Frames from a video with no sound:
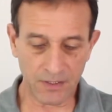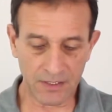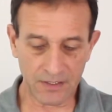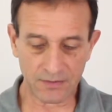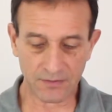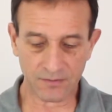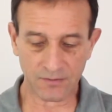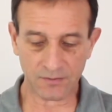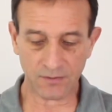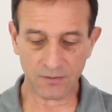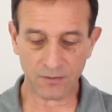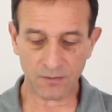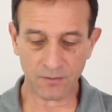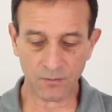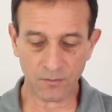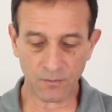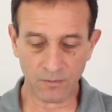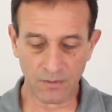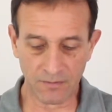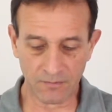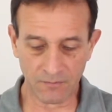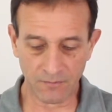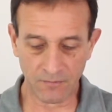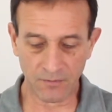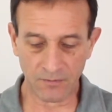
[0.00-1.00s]
person,
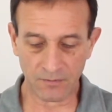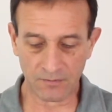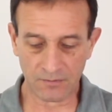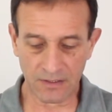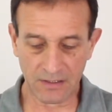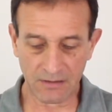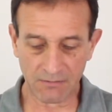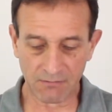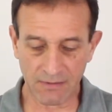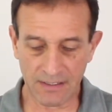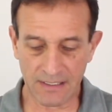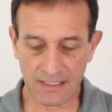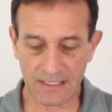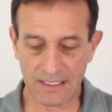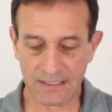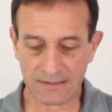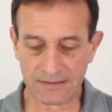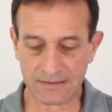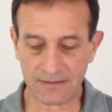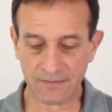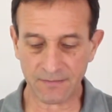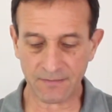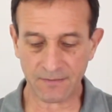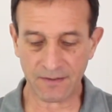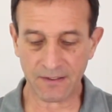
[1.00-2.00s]
one from a
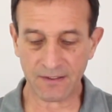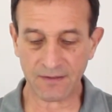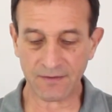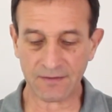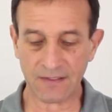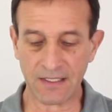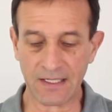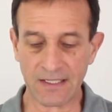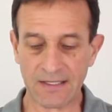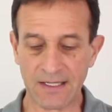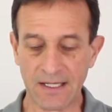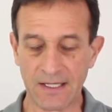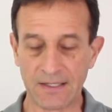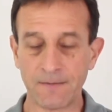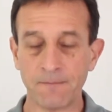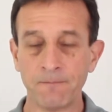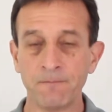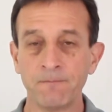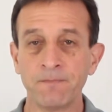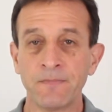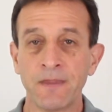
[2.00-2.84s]
relative, things like that.